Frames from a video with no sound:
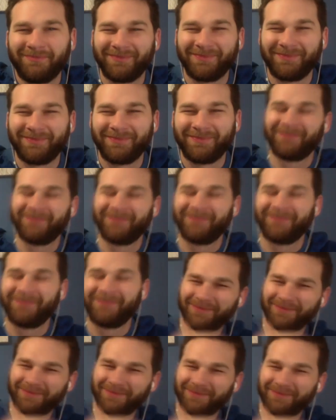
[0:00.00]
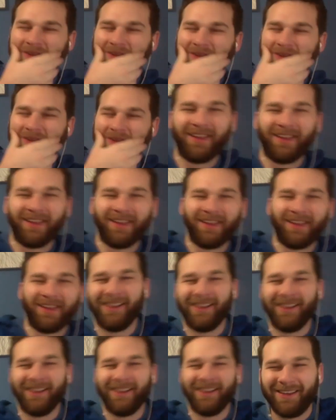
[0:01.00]

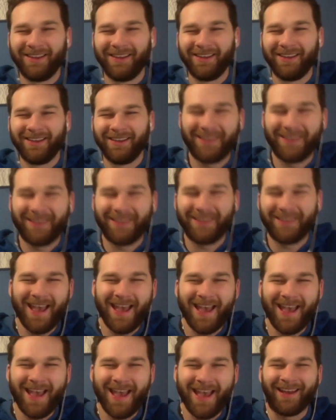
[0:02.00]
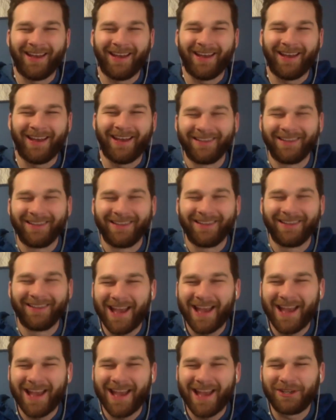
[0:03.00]

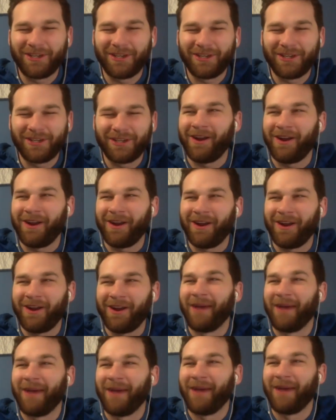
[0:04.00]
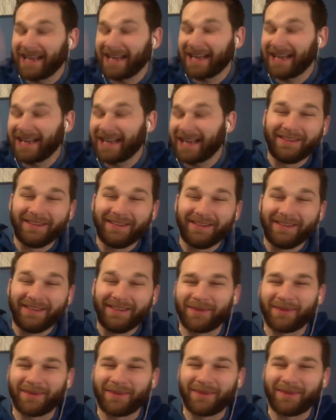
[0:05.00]

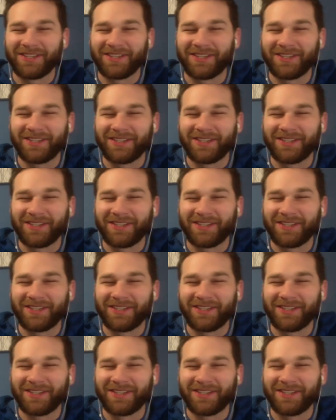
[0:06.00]
No words are spoken by the person on screen.